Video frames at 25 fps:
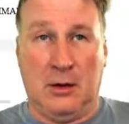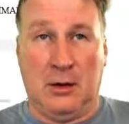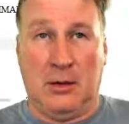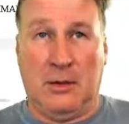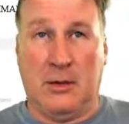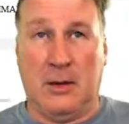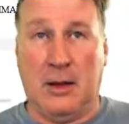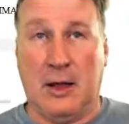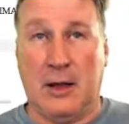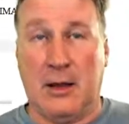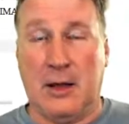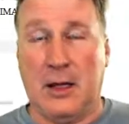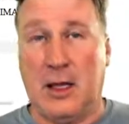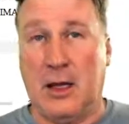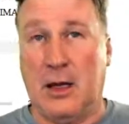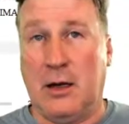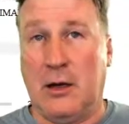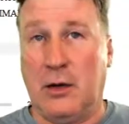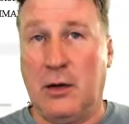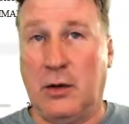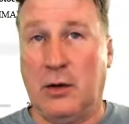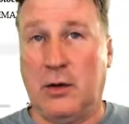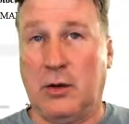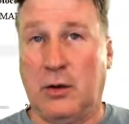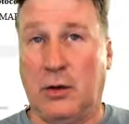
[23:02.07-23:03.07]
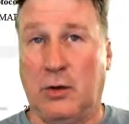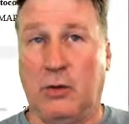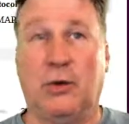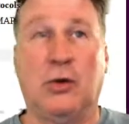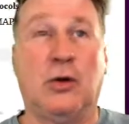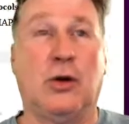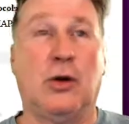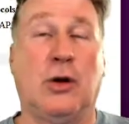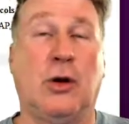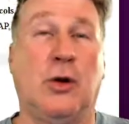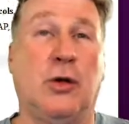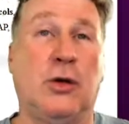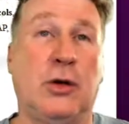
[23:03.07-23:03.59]
And then, so you
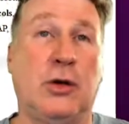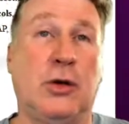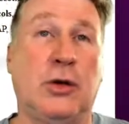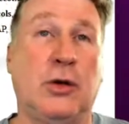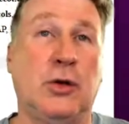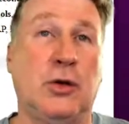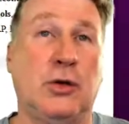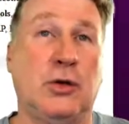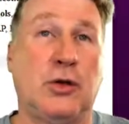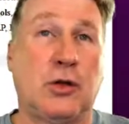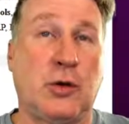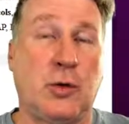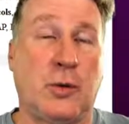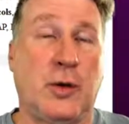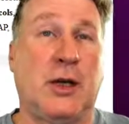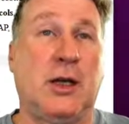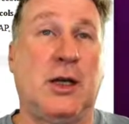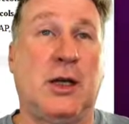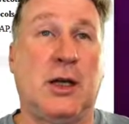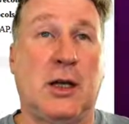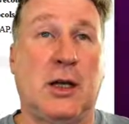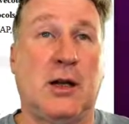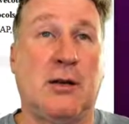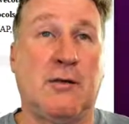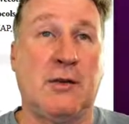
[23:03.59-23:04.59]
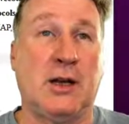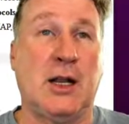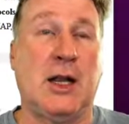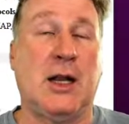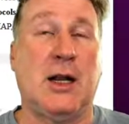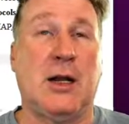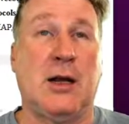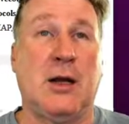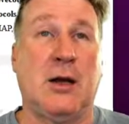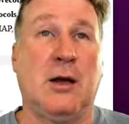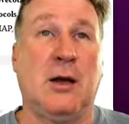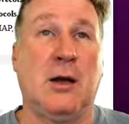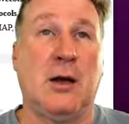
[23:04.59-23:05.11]
can only use 20 gig of
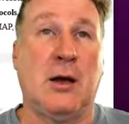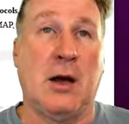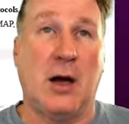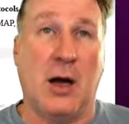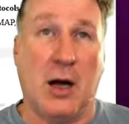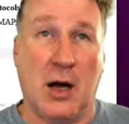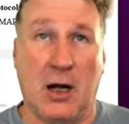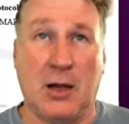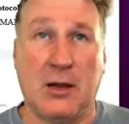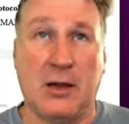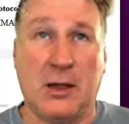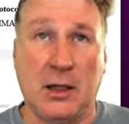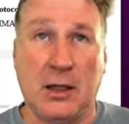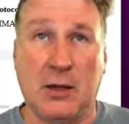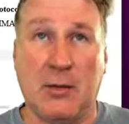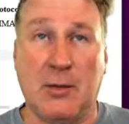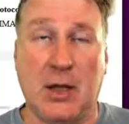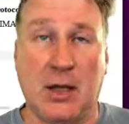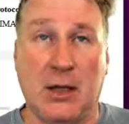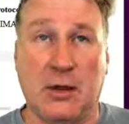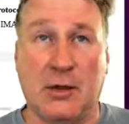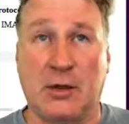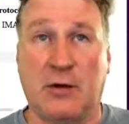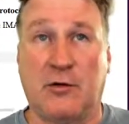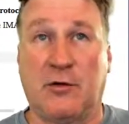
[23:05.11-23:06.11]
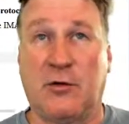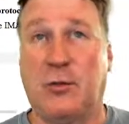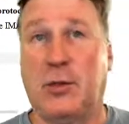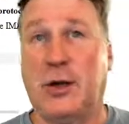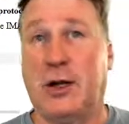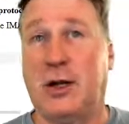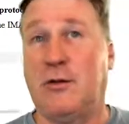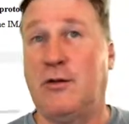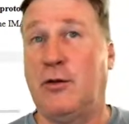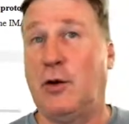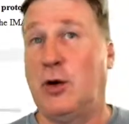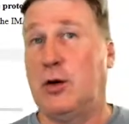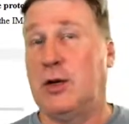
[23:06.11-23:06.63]
data on the email server. But
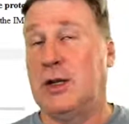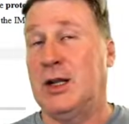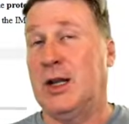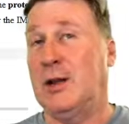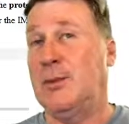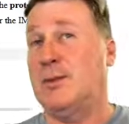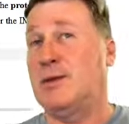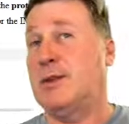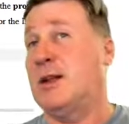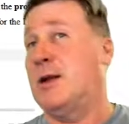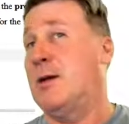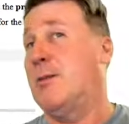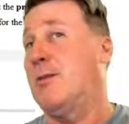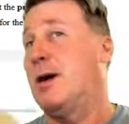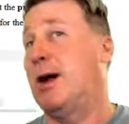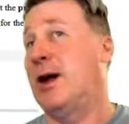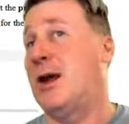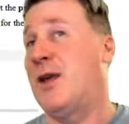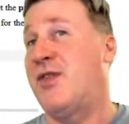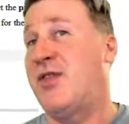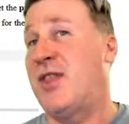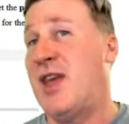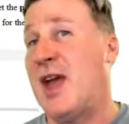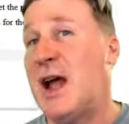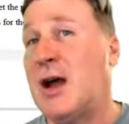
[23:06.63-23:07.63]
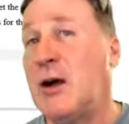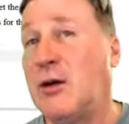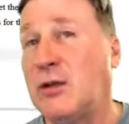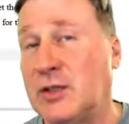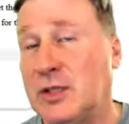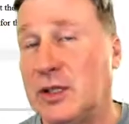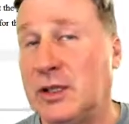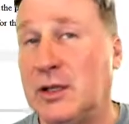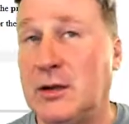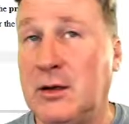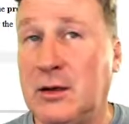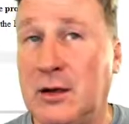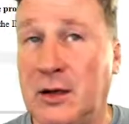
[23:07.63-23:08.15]
if you times that by
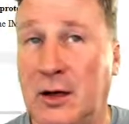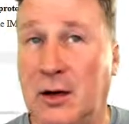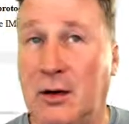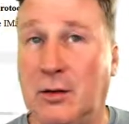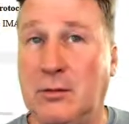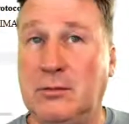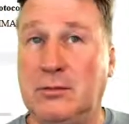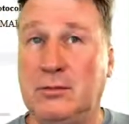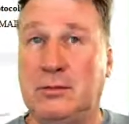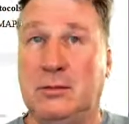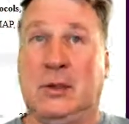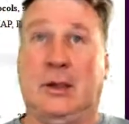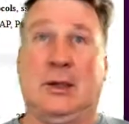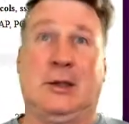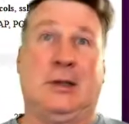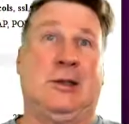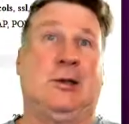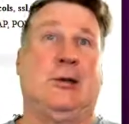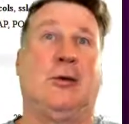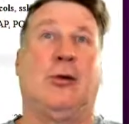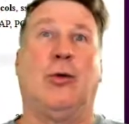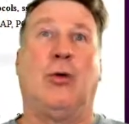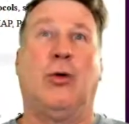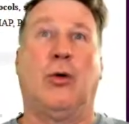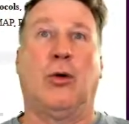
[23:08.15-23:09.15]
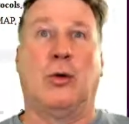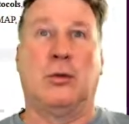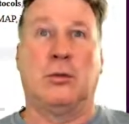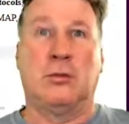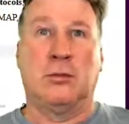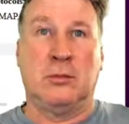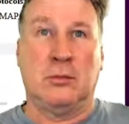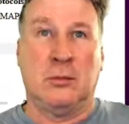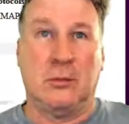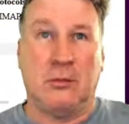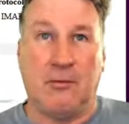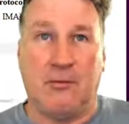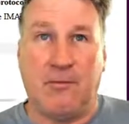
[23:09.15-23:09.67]
1,000, or
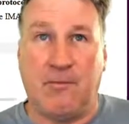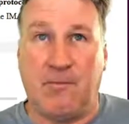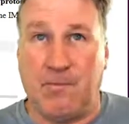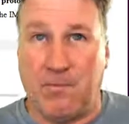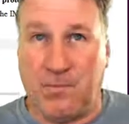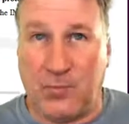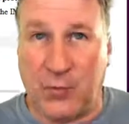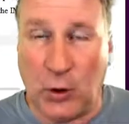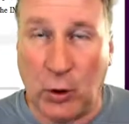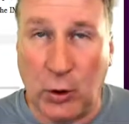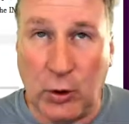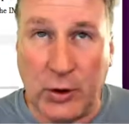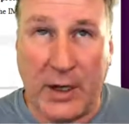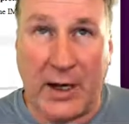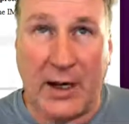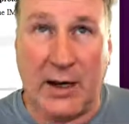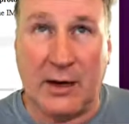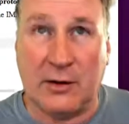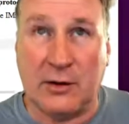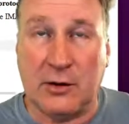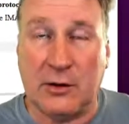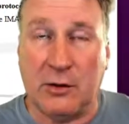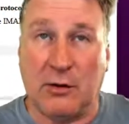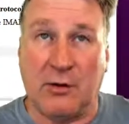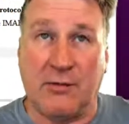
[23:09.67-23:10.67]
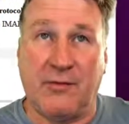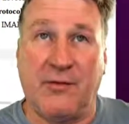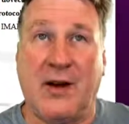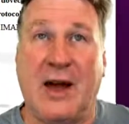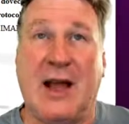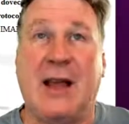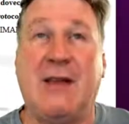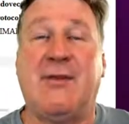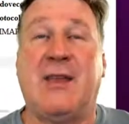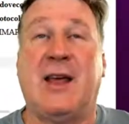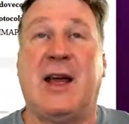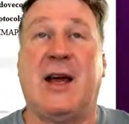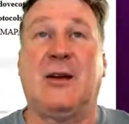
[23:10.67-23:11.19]
2,000 or
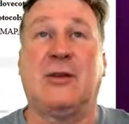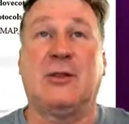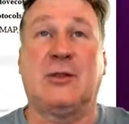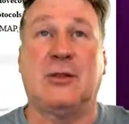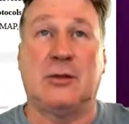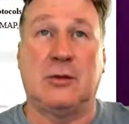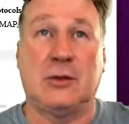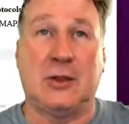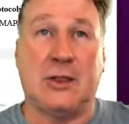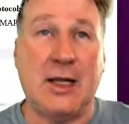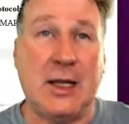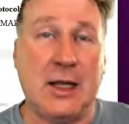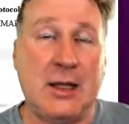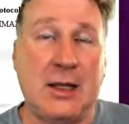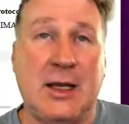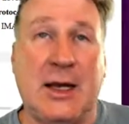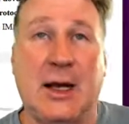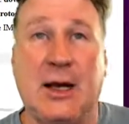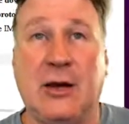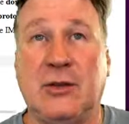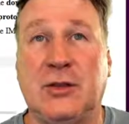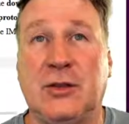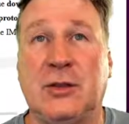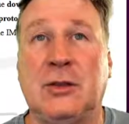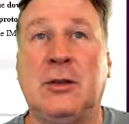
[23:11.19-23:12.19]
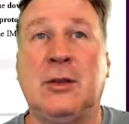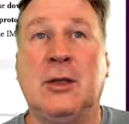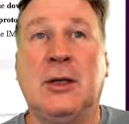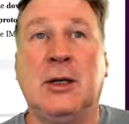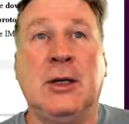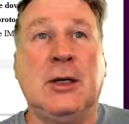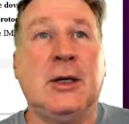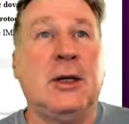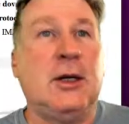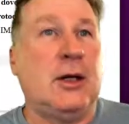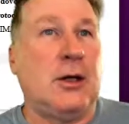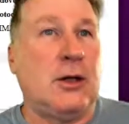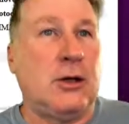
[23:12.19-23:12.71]
5,000 or 10,000,
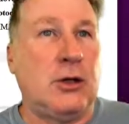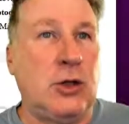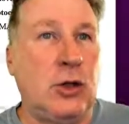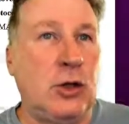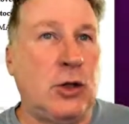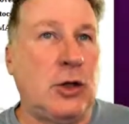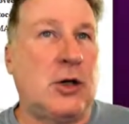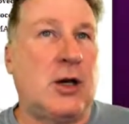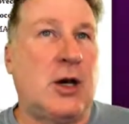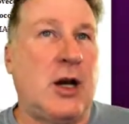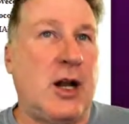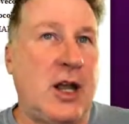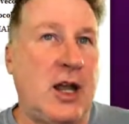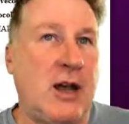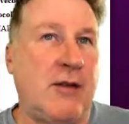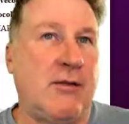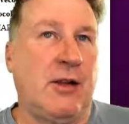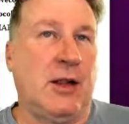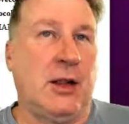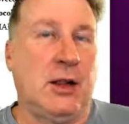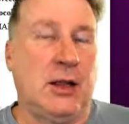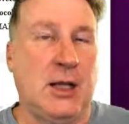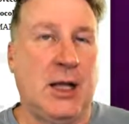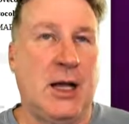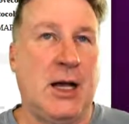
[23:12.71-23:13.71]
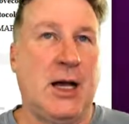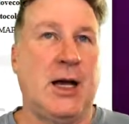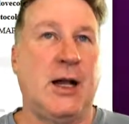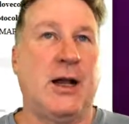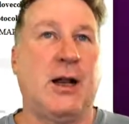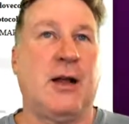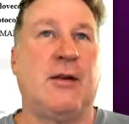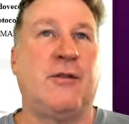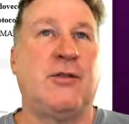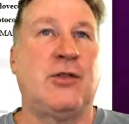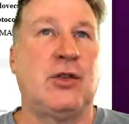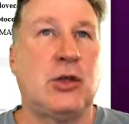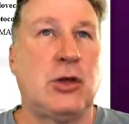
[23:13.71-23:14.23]
you're going to have a lot
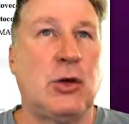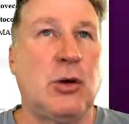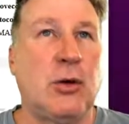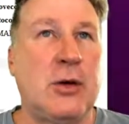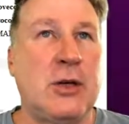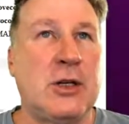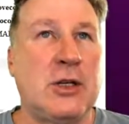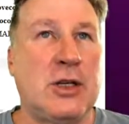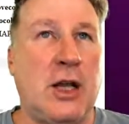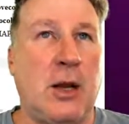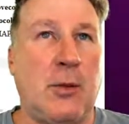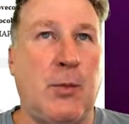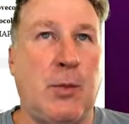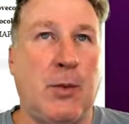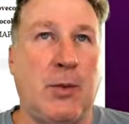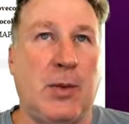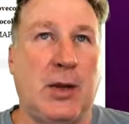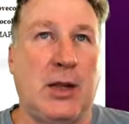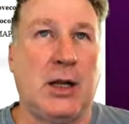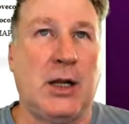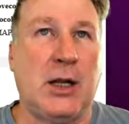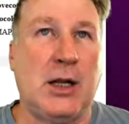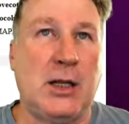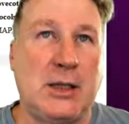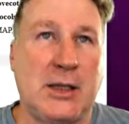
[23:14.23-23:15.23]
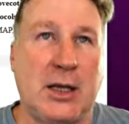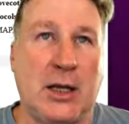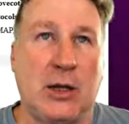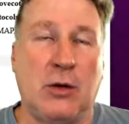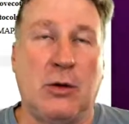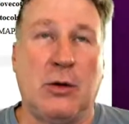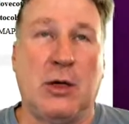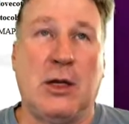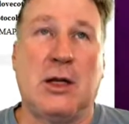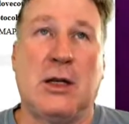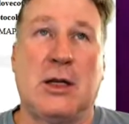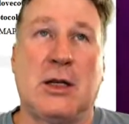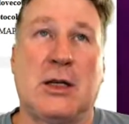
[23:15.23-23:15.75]
of storage capabilities that you
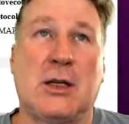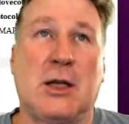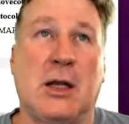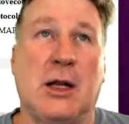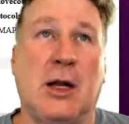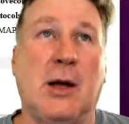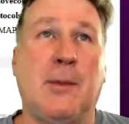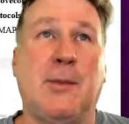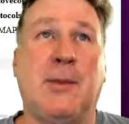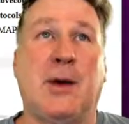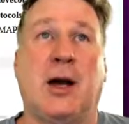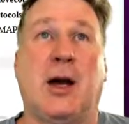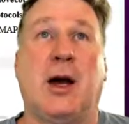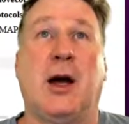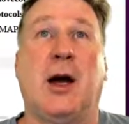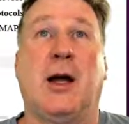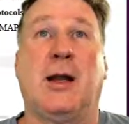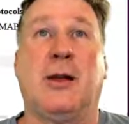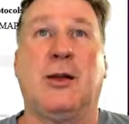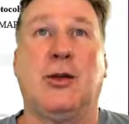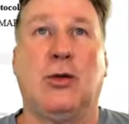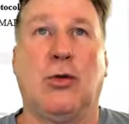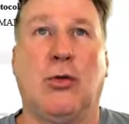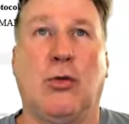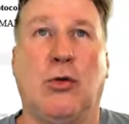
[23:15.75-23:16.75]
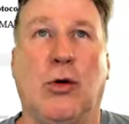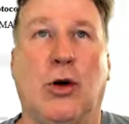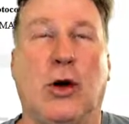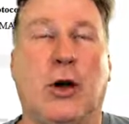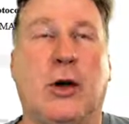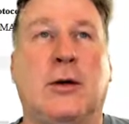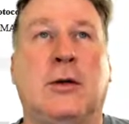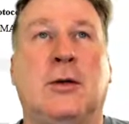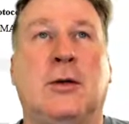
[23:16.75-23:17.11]
need to set up on your